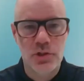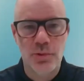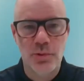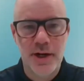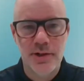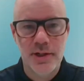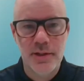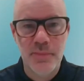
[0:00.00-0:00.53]
a
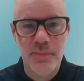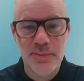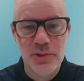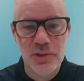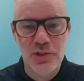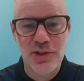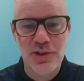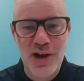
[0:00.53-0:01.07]
rarity maybe
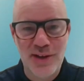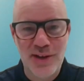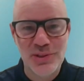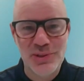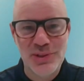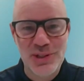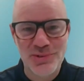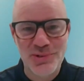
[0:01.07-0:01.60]
to the Ivy
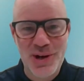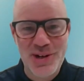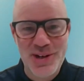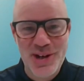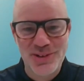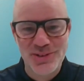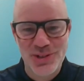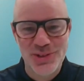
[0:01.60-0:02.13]
League right
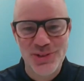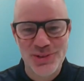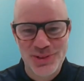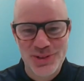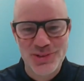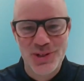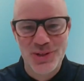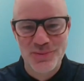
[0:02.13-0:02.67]
now too,
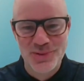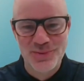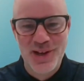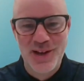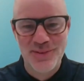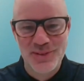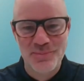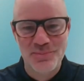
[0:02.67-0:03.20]
in terms of
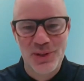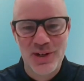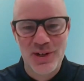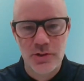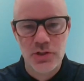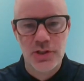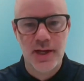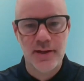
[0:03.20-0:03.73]
having
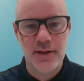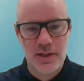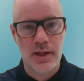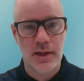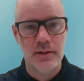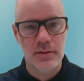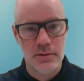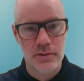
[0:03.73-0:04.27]
players that
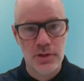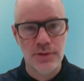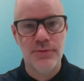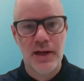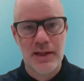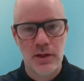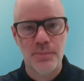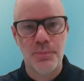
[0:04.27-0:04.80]
can
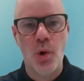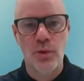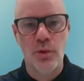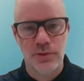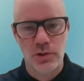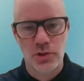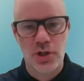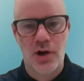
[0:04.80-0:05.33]
develop
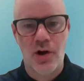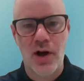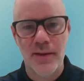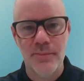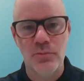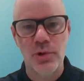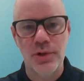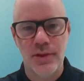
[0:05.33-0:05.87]
over
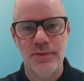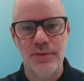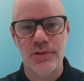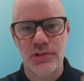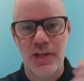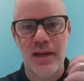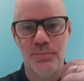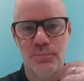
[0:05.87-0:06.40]
time within the
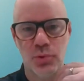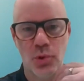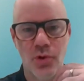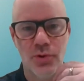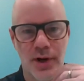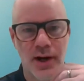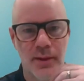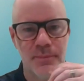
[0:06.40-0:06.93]
same
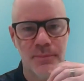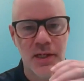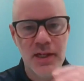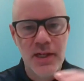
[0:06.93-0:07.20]
program.